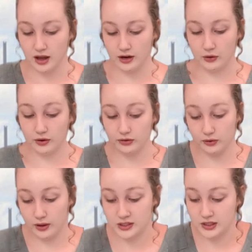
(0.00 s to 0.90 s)
Now, another
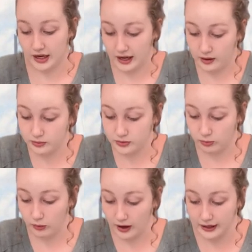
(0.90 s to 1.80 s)
question I had was,
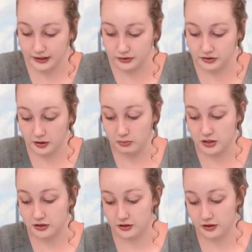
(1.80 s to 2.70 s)
why do some
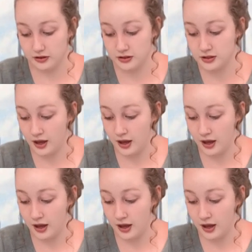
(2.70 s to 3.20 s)
materials